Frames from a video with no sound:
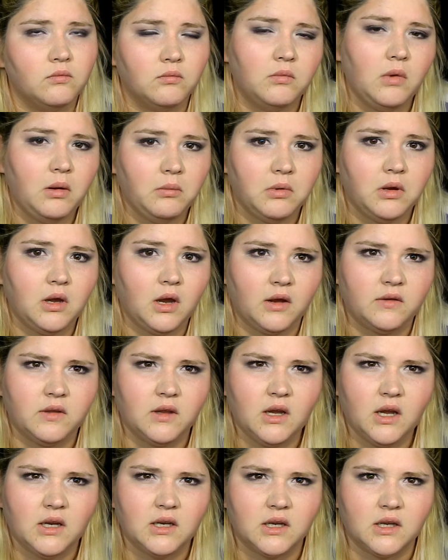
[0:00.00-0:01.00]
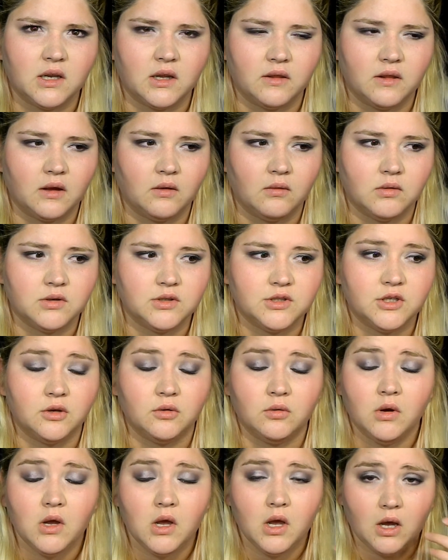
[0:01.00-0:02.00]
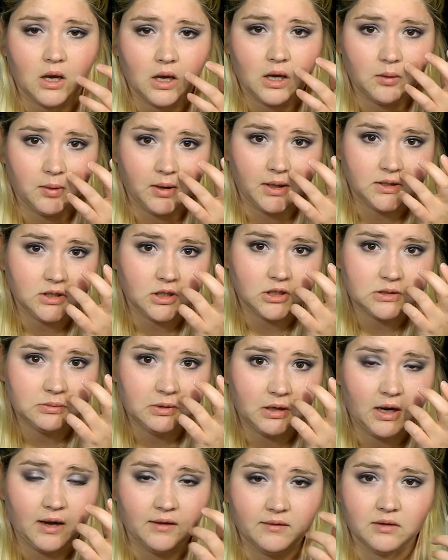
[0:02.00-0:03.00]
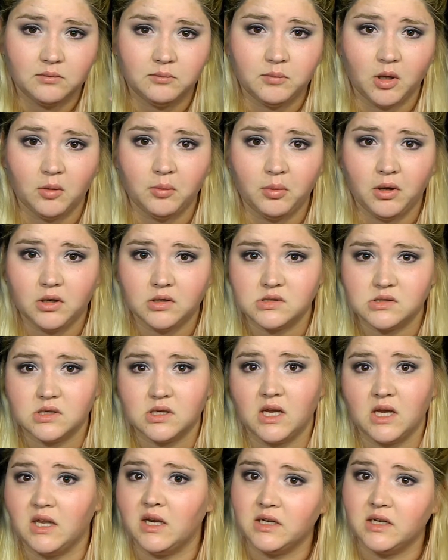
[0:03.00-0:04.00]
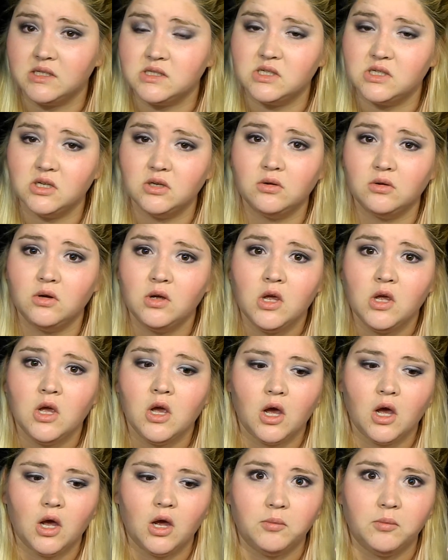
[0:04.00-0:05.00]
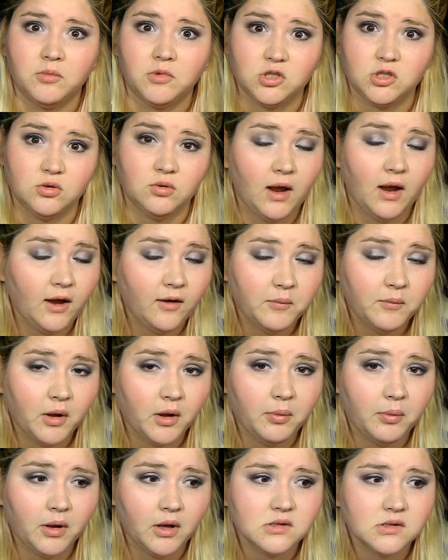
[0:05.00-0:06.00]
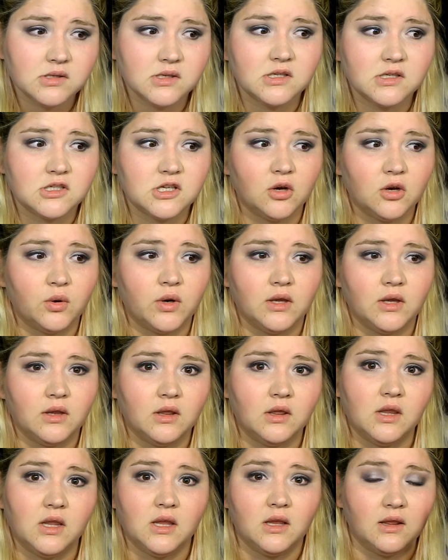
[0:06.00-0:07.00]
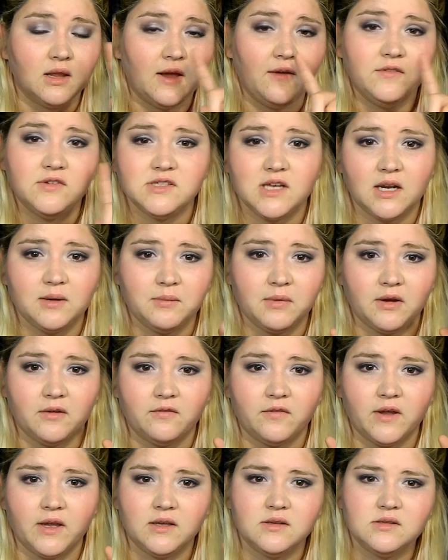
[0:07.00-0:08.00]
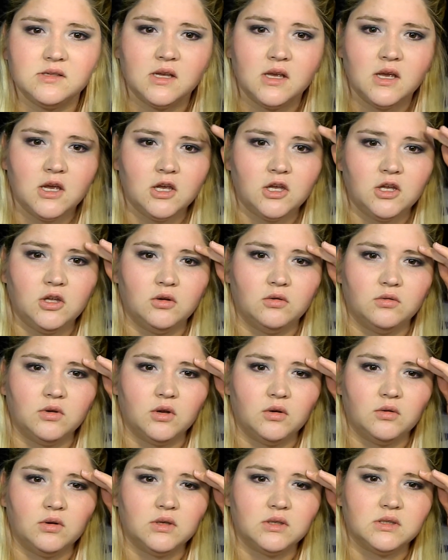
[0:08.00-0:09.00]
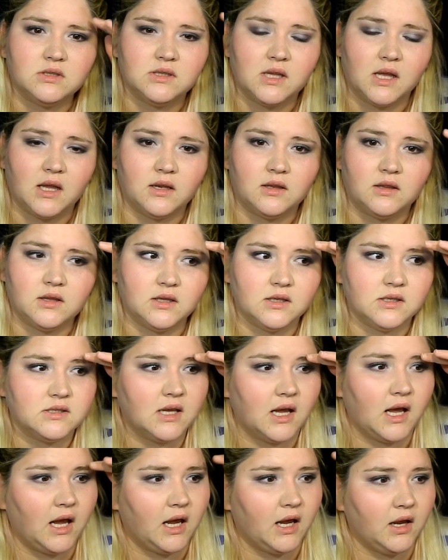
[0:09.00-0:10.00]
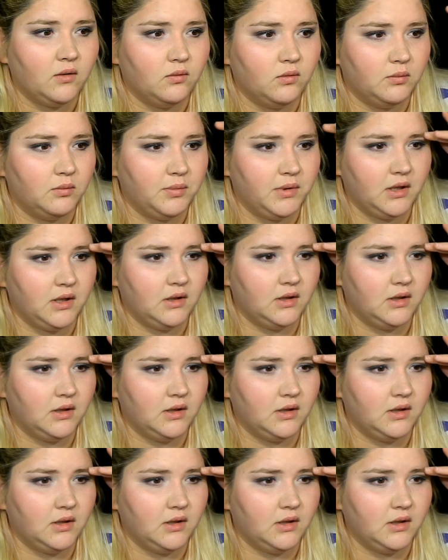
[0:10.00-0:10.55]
maybe, I think I did it in that one too. I talked about having Bell palsy, and I still do have Bell palsy, so in the left side of my face, you'll notice that this eye will be